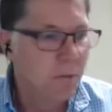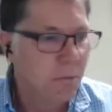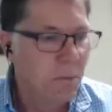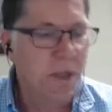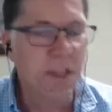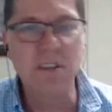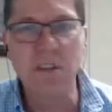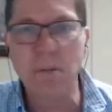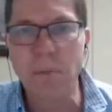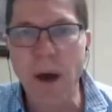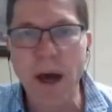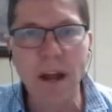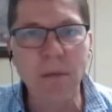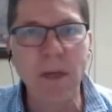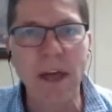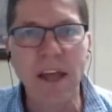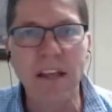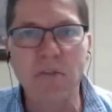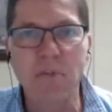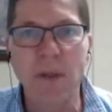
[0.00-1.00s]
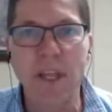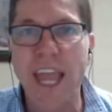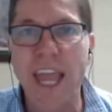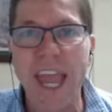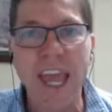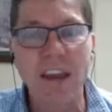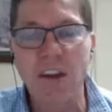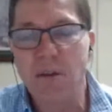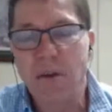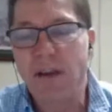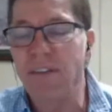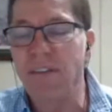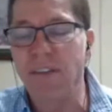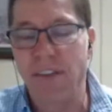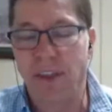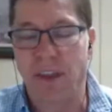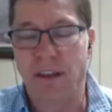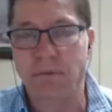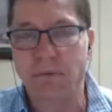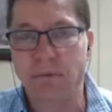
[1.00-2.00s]
because the bottom line is we can't do
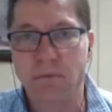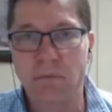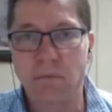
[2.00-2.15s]
everything.